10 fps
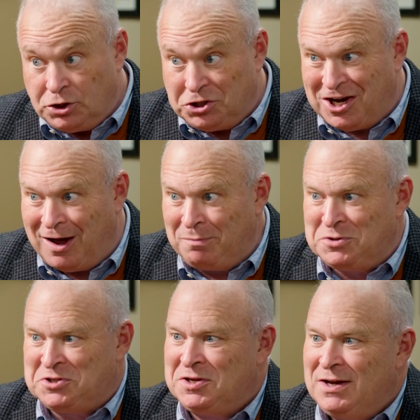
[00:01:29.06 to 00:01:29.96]

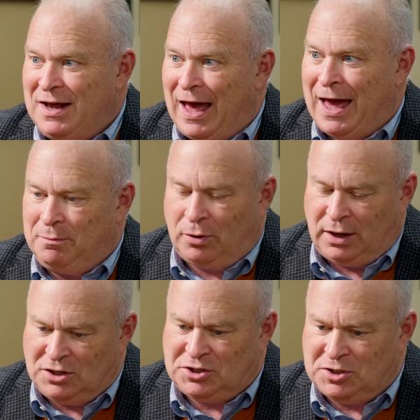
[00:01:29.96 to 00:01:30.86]
shops, at
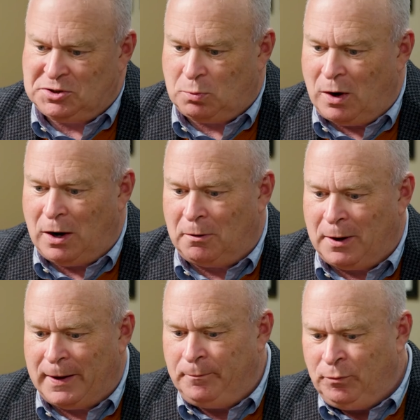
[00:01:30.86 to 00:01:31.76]
places where
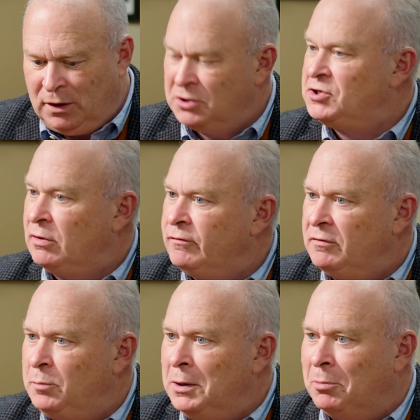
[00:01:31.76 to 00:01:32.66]
uh,
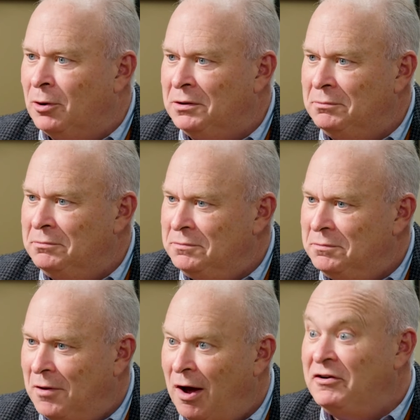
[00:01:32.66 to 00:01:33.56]
conservative people
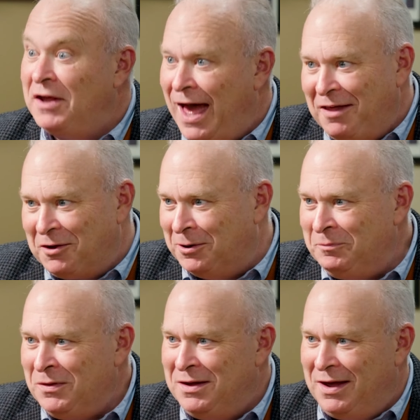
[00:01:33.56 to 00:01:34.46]
often gather.
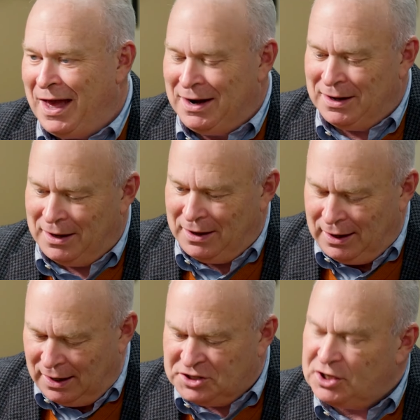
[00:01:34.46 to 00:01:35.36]
And uh, it, it's a